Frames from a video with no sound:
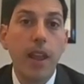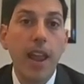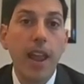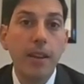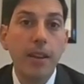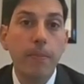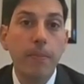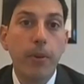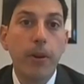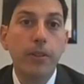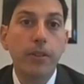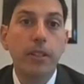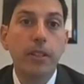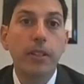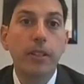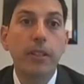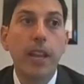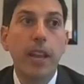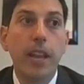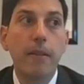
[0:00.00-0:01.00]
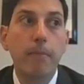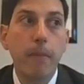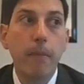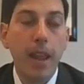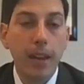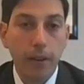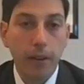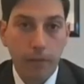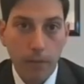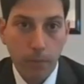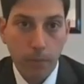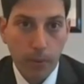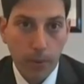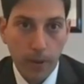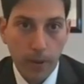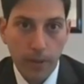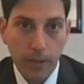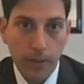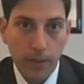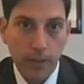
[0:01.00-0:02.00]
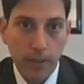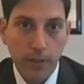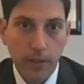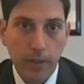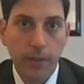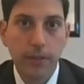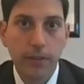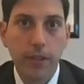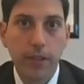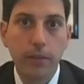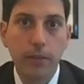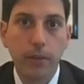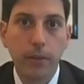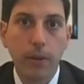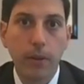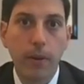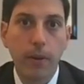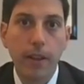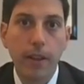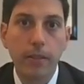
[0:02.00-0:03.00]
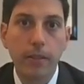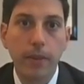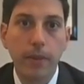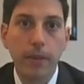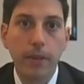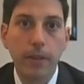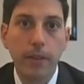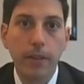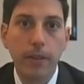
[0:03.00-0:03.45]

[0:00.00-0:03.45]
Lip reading: any person can make a report of sexual harassment.